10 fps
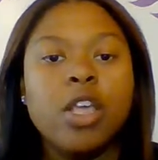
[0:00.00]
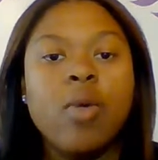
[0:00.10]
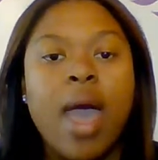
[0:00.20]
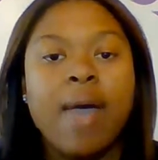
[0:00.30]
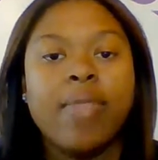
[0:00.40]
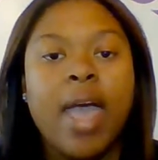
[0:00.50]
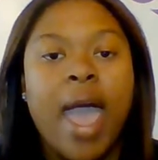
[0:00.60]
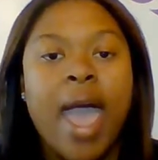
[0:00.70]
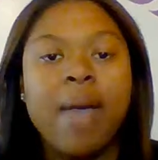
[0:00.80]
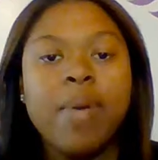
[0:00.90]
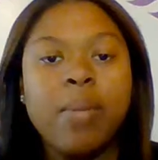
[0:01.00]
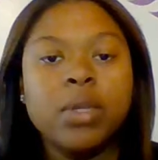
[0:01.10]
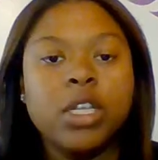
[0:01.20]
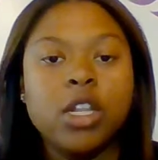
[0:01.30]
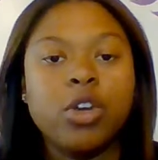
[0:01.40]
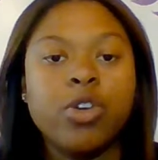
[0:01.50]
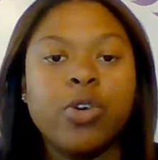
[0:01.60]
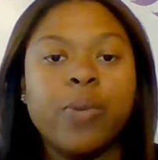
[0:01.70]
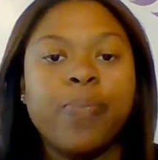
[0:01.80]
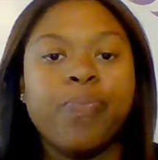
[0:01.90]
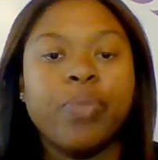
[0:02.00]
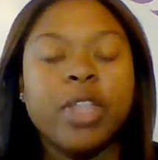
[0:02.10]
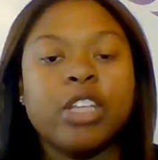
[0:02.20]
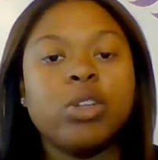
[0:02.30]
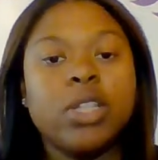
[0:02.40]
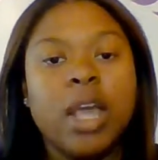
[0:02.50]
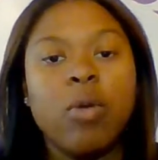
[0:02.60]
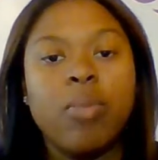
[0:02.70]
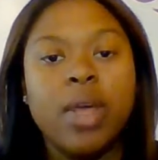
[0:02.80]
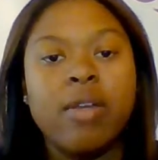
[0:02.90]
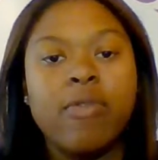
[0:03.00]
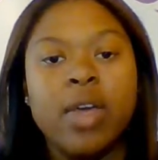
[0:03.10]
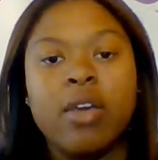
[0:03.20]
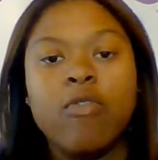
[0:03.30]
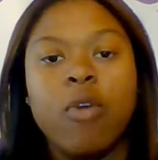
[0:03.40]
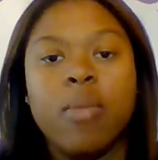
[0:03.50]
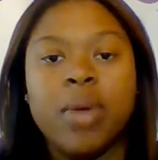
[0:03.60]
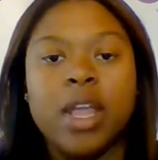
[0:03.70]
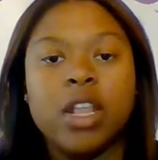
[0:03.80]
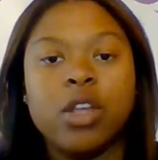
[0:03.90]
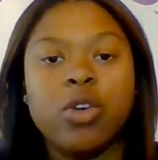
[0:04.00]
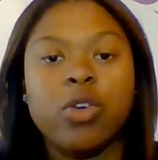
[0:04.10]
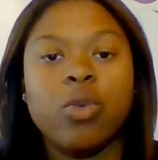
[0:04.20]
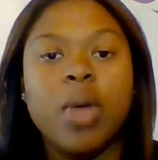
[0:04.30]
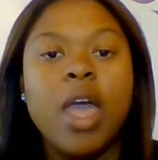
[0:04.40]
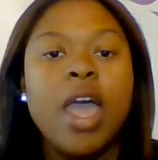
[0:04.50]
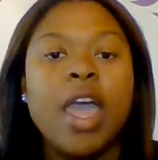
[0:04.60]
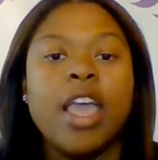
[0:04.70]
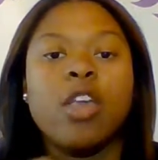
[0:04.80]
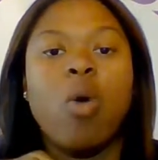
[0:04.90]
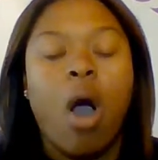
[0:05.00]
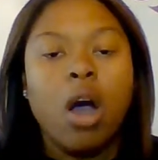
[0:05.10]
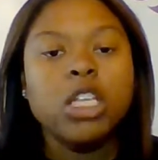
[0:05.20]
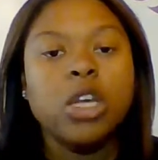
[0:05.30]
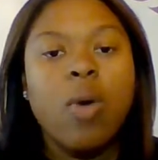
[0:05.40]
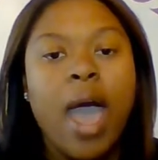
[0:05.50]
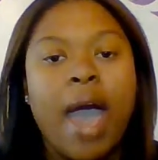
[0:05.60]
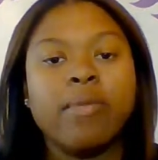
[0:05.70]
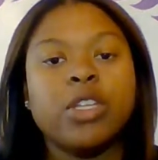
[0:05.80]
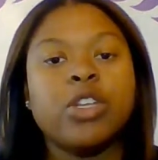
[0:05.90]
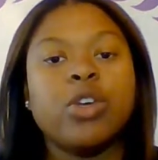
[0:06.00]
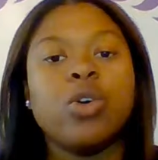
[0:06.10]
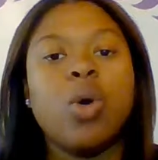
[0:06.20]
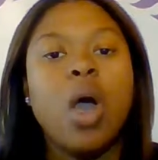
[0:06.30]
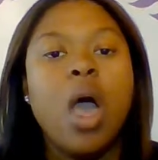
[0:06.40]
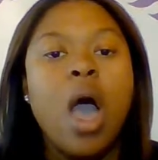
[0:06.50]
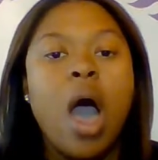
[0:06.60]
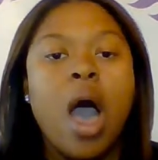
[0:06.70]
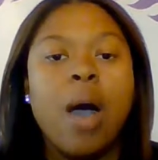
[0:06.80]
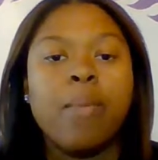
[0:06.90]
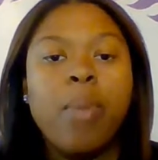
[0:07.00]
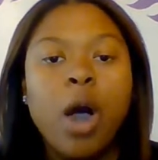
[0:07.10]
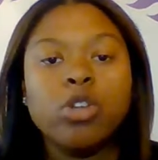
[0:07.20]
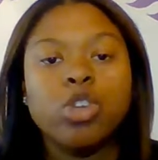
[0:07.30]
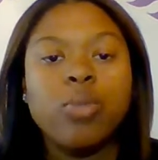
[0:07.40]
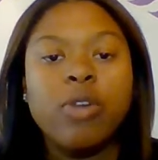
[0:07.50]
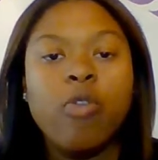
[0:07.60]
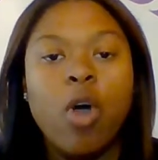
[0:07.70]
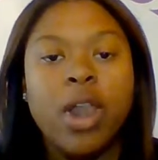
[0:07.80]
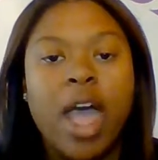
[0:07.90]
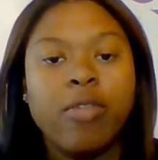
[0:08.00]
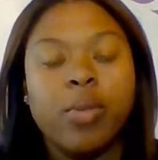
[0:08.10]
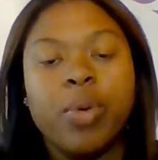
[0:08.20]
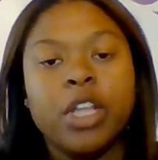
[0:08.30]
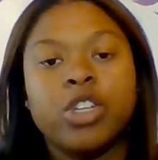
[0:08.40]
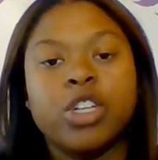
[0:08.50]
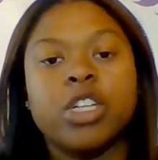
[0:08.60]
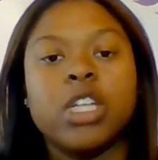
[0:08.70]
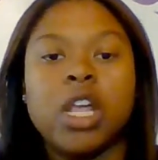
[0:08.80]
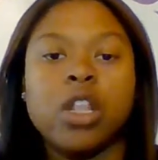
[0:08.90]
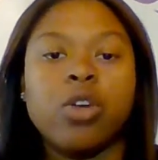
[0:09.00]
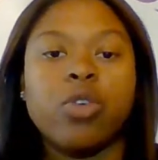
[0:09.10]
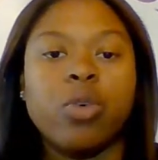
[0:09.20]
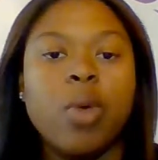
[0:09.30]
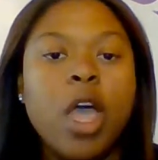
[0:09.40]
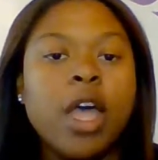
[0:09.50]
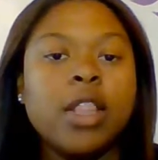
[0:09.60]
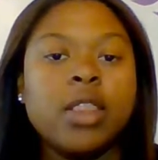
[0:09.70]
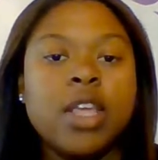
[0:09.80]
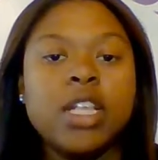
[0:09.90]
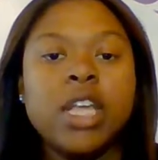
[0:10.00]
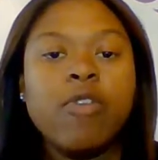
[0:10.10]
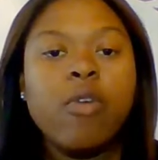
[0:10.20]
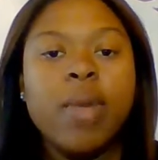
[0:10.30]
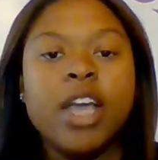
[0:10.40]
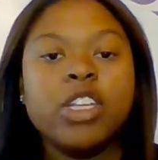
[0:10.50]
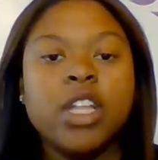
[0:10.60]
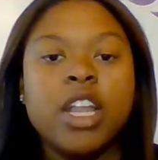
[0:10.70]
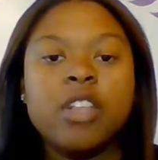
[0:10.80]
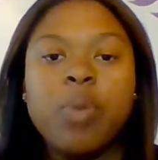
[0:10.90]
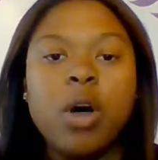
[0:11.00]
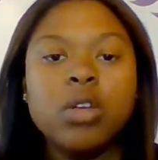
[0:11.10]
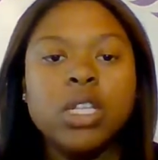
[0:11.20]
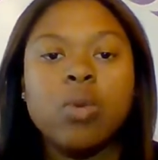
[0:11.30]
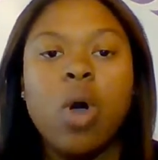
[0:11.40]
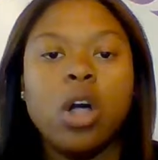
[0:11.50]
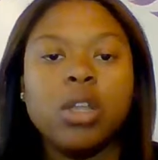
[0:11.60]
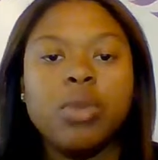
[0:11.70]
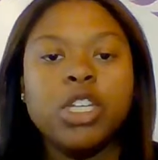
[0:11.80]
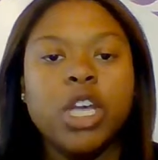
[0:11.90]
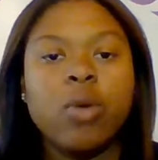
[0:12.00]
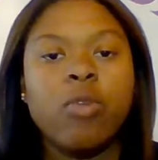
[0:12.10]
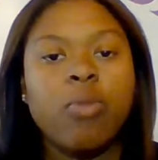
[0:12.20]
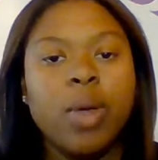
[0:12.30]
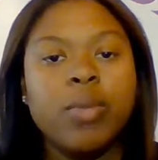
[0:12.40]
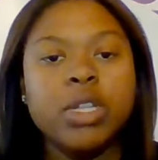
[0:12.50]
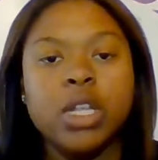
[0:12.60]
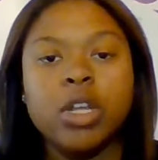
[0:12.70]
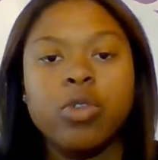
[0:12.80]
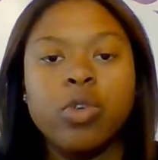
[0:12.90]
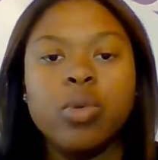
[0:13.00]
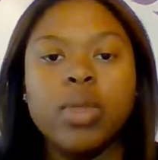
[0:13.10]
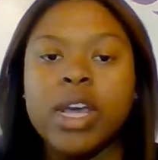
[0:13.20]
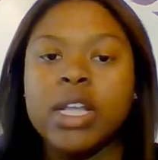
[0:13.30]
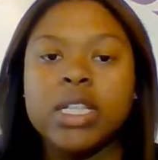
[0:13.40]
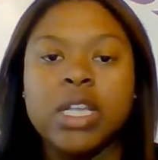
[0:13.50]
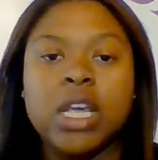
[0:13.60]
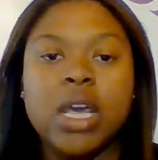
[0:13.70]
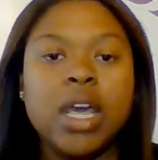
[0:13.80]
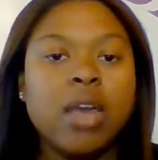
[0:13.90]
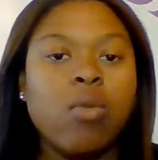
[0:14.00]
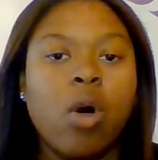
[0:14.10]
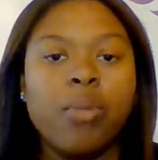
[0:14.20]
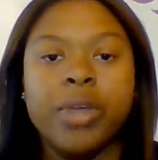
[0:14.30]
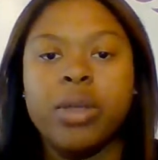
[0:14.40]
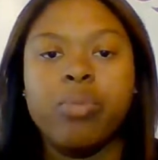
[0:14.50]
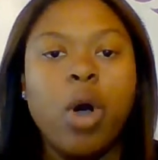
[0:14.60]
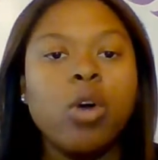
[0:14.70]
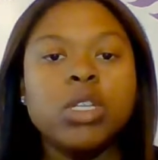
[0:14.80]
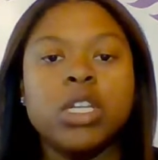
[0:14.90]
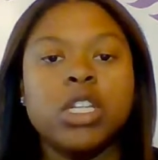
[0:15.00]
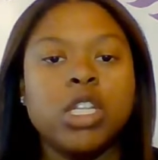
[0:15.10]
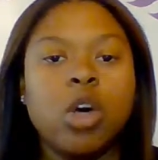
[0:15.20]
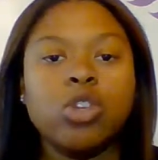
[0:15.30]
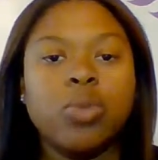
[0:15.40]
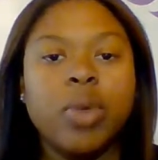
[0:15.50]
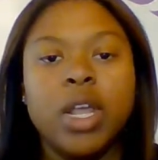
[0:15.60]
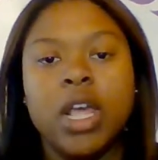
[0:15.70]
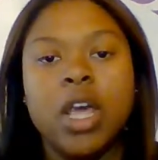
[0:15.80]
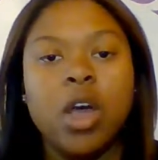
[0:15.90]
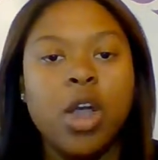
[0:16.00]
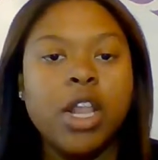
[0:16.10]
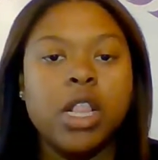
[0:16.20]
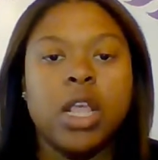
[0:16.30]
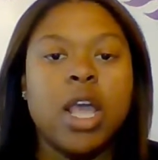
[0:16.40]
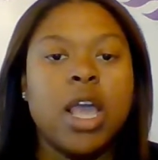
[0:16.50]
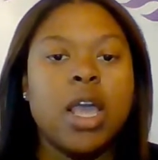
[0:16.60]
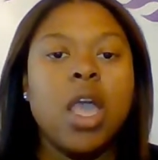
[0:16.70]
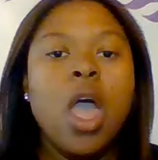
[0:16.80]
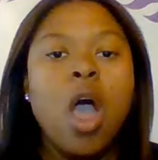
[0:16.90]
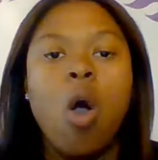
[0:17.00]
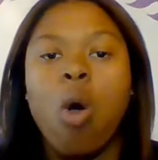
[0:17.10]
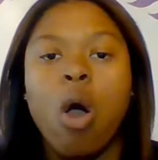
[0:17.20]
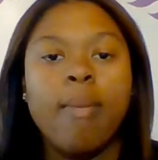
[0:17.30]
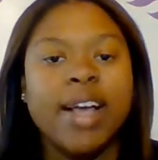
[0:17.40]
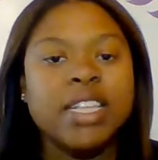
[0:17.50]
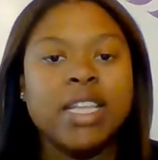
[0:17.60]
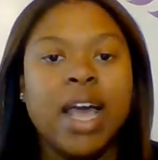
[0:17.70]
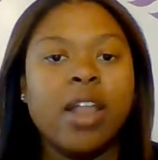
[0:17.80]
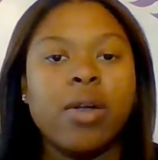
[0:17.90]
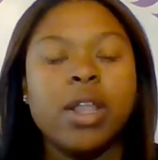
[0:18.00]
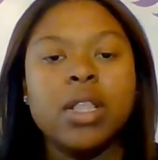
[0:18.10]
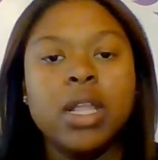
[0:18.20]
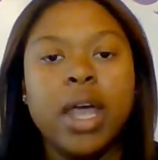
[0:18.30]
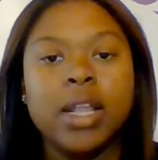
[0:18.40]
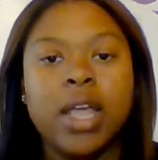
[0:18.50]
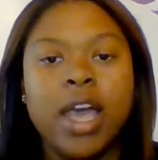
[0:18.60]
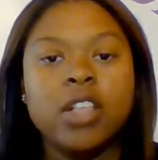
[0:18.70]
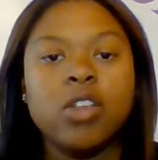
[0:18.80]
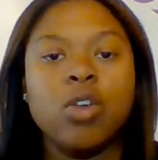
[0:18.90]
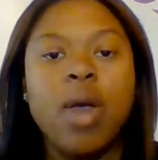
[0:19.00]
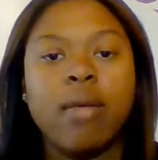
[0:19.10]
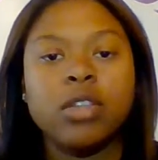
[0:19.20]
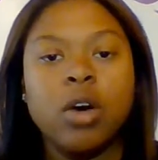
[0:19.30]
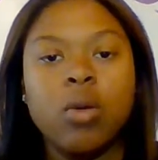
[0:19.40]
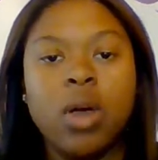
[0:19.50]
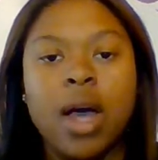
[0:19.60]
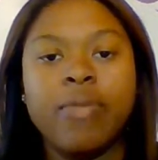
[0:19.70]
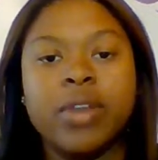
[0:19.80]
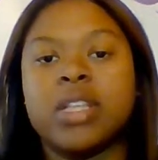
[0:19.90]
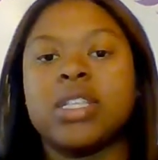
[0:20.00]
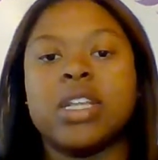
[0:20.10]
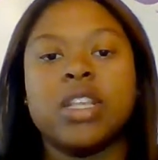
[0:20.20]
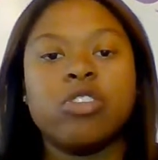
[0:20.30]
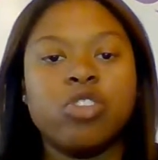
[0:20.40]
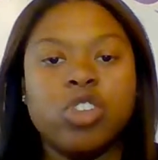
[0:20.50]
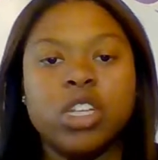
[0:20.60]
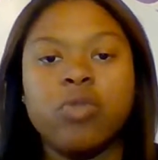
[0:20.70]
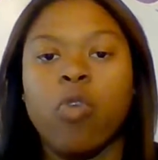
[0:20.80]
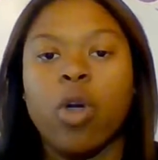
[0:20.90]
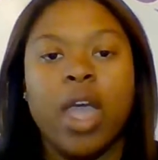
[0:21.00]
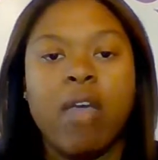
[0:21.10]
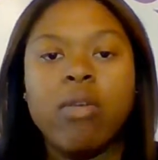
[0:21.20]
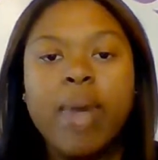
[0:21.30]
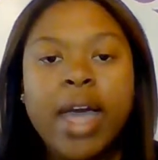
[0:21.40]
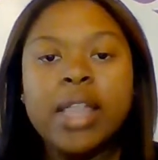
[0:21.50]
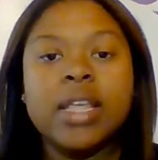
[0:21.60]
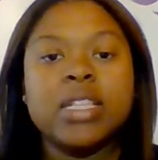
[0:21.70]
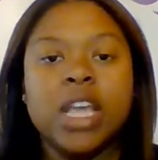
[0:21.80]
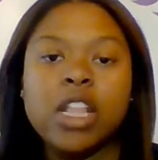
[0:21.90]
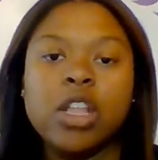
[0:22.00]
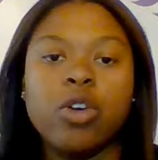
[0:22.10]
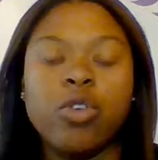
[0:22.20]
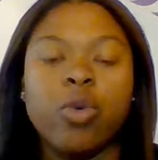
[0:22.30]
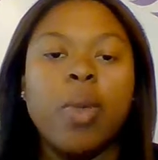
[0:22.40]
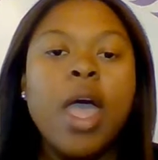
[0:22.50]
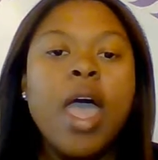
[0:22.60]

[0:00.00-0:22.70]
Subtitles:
You have to add people to the group that you think will benefit from being in the group, and you also have to post your before and after pictures in the group. This information that is posted will only be shared with members in the group that can see it. It won't be posted to social media or anything, or on my site or anything like that. So you have total confidence that this is just for everybody that's in the group.